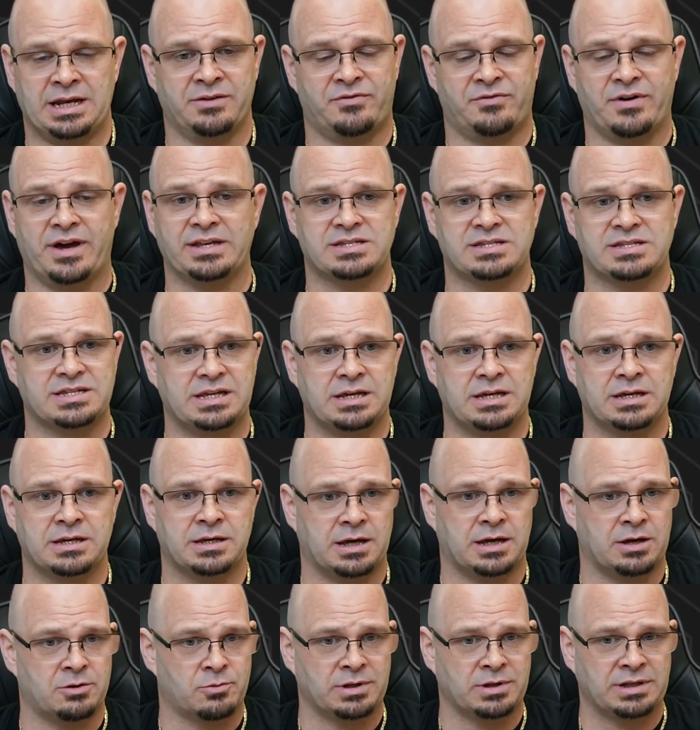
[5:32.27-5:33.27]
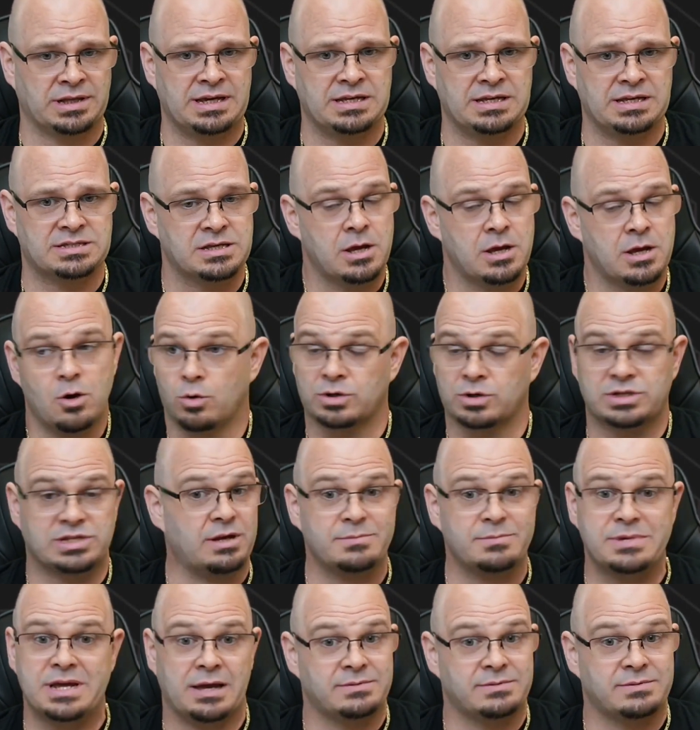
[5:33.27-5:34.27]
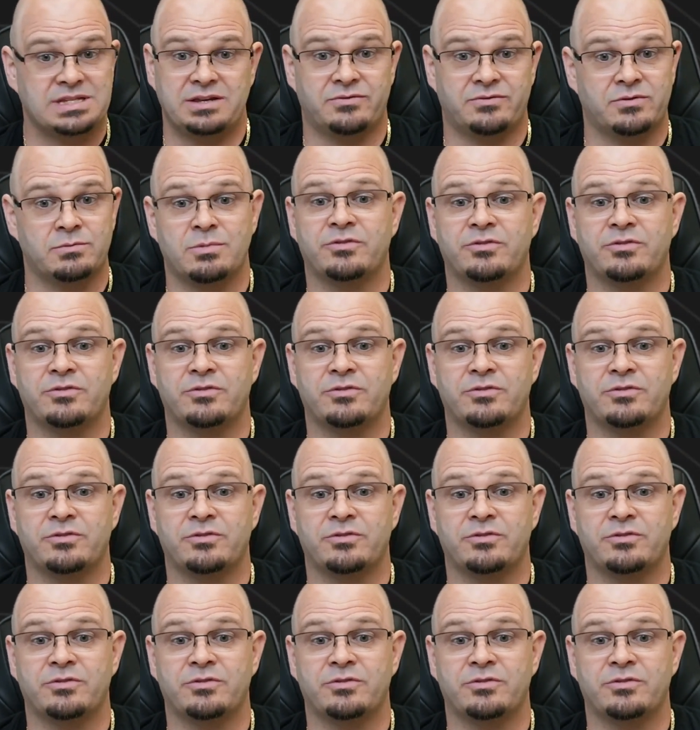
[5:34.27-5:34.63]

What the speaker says: If I see a release, or sometimes even